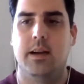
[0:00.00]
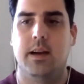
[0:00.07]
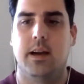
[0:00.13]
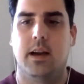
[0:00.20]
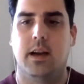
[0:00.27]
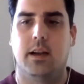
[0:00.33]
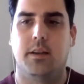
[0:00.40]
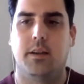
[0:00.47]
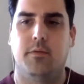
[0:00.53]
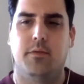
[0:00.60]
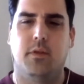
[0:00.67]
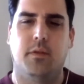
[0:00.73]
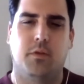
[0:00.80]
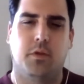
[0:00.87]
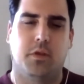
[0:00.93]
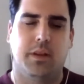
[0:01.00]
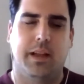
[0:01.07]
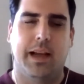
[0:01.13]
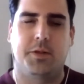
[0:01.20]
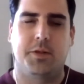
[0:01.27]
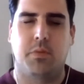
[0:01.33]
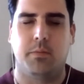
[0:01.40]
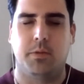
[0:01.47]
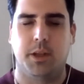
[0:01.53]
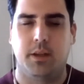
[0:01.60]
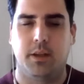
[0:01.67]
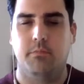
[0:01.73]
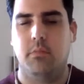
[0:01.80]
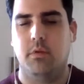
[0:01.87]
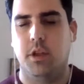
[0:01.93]
And for the last probably
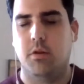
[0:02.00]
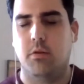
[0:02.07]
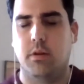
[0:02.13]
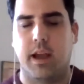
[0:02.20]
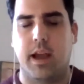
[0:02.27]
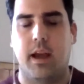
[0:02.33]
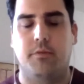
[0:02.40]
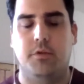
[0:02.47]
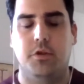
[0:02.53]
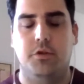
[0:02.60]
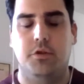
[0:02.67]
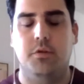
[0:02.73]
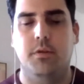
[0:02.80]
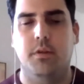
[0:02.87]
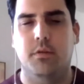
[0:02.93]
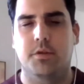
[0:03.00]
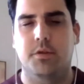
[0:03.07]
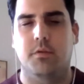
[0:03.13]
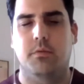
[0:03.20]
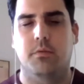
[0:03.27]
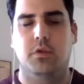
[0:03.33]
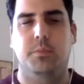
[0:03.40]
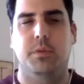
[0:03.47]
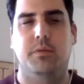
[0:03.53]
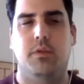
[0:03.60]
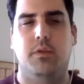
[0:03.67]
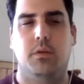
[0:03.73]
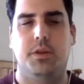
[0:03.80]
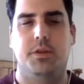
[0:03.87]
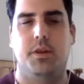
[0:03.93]
year and a half to 2 years, I've really been
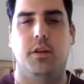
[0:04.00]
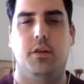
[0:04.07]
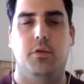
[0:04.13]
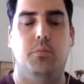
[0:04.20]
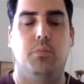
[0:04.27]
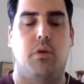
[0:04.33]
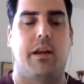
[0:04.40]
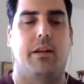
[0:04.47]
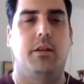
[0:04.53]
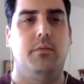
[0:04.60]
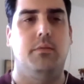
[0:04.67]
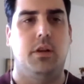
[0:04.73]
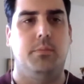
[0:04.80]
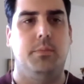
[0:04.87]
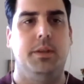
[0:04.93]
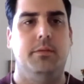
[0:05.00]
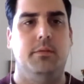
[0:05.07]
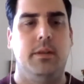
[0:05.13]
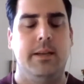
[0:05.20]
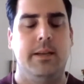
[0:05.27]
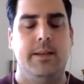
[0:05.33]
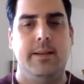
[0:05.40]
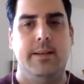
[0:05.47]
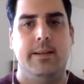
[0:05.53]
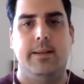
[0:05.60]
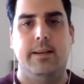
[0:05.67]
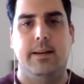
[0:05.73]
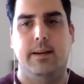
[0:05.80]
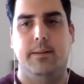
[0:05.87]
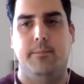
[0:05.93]
focused on new product development,
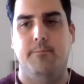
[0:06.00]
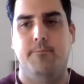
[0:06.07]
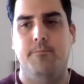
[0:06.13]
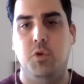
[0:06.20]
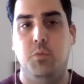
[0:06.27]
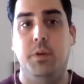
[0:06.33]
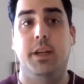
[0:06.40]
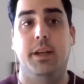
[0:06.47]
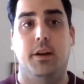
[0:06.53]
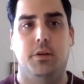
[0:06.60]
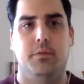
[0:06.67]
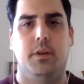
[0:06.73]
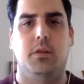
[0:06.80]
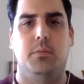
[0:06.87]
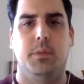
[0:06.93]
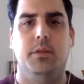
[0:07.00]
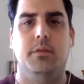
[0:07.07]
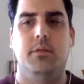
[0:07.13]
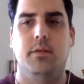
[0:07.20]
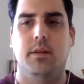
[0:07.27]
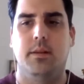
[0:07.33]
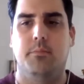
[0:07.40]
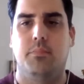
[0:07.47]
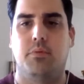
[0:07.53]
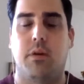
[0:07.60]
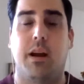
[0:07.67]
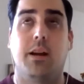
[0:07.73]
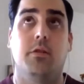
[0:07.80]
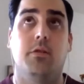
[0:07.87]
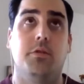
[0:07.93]
new P&L development.
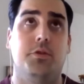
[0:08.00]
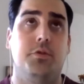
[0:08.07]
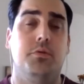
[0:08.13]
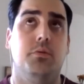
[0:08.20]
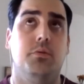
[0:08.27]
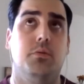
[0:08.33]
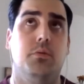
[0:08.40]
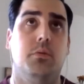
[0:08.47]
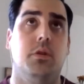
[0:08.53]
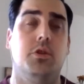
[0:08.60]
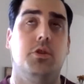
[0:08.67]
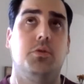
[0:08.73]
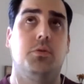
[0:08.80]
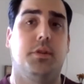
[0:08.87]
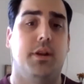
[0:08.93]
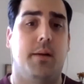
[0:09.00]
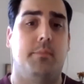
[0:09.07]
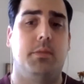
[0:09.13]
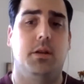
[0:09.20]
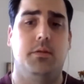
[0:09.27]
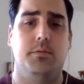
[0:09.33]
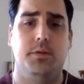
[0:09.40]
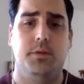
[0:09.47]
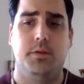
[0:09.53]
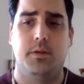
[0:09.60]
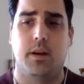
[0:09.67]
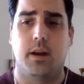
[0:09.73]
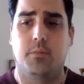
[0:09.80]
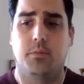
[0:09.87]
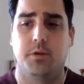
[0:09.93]
Prior to joining OpLoans,
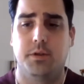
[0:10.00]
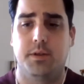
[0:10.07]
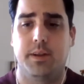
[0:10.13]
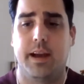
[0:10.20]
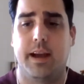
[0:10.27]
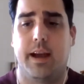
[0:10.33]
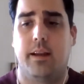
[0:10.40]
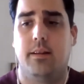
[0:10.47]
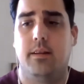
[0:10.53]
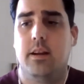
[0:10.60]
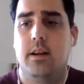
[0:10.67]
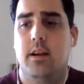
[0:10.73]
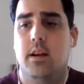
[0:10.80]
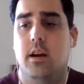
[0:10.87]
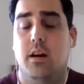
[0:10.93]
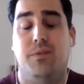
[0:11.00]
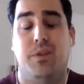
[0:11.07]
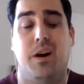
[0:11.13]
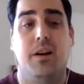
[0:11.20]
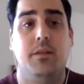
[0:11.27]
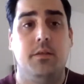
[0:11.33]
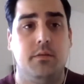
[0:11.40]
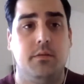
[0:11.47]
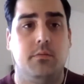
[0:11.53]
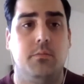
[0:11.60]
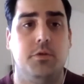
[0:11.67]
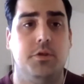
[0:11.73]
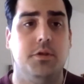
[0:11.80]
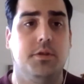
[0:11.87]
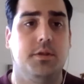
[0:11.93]
I was at Avant,
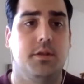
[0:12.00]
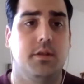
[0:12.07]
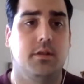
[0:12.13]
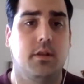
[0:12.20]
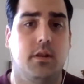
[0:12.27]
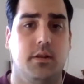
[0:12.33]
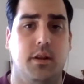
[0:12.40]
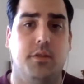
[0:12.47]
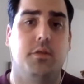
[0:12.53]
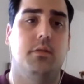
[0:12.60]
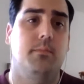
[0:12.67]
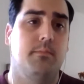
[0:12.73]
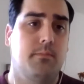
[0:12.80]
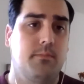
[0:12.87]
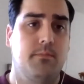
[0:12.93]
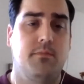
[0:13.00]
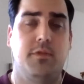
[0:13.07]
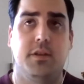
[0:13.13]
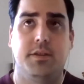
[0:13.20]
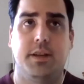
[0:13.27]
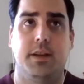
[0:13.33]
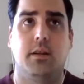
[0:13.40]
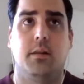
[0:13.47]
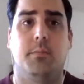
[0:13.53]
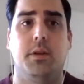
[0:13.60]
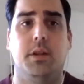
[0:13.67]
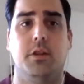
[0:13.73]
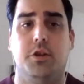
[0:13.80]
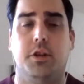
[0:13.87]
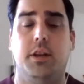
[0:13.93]
which is another FinTech company
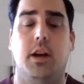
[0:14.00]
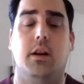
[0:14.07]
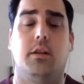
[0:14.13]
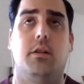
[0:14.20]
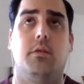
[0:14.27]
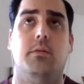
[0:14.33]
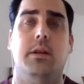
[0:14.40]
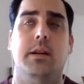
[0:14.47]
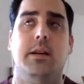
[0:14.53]
in Chicago.